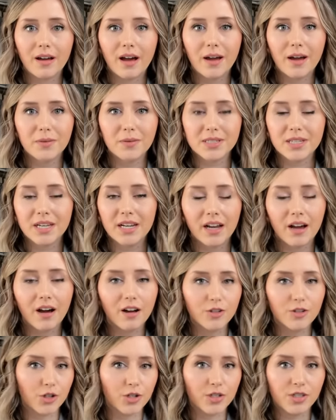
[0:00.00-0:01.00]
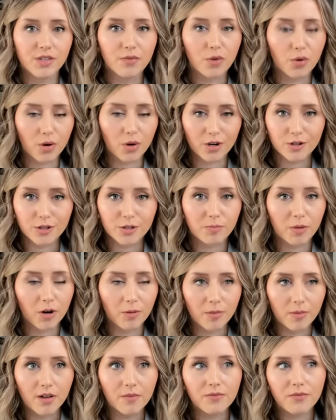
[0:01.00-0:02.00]
I was getting hundreds of orders per
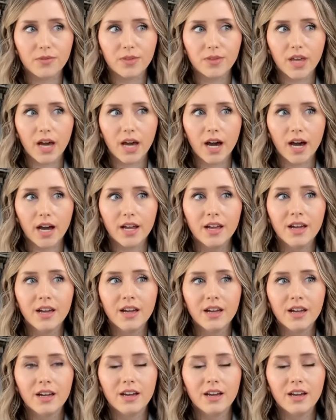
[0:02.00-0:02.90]
month that